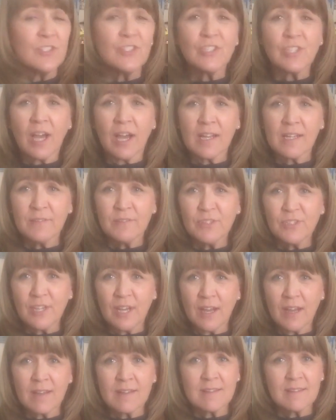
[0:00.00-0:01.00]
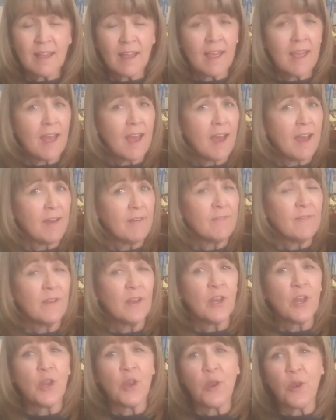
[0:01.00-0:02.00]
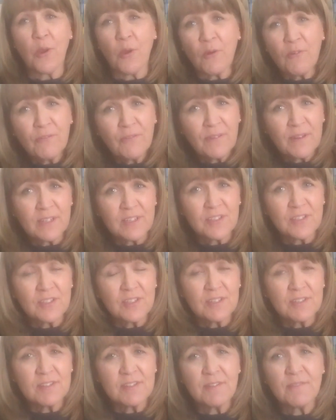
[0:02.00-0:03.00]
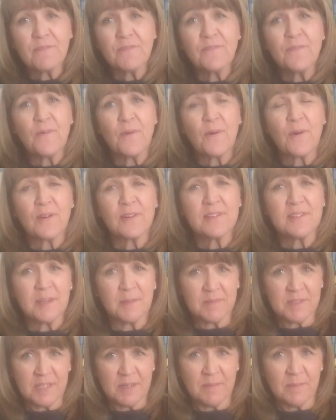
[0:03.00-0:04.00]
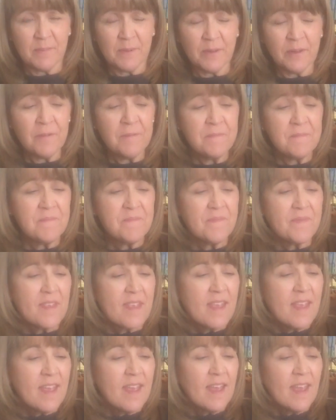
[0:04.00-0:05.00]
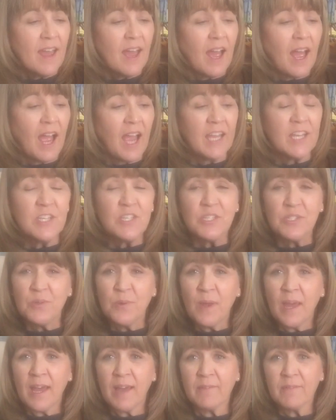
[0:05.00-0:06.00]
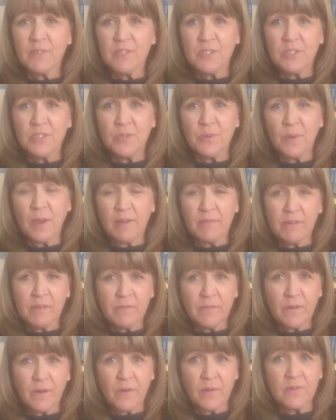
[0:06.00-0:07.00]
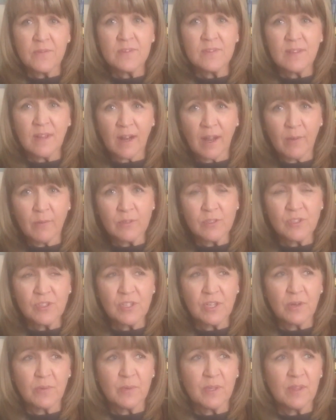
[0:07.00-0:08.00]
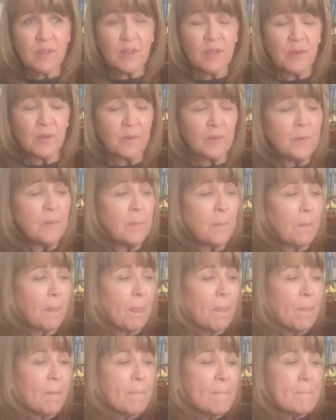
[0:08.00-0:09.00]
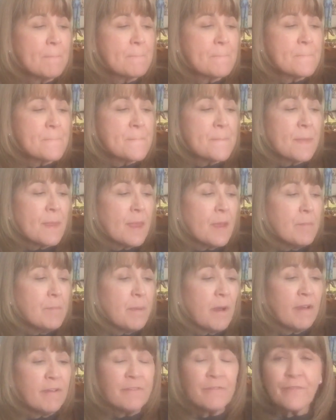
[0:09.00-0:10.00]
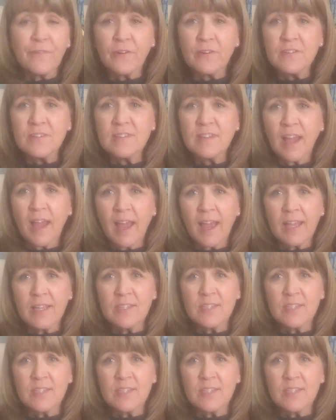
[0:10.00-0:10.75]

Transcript: Shock of shocks, I have no finishes for September. I do have 2 FFOs that I will share with you. But first, I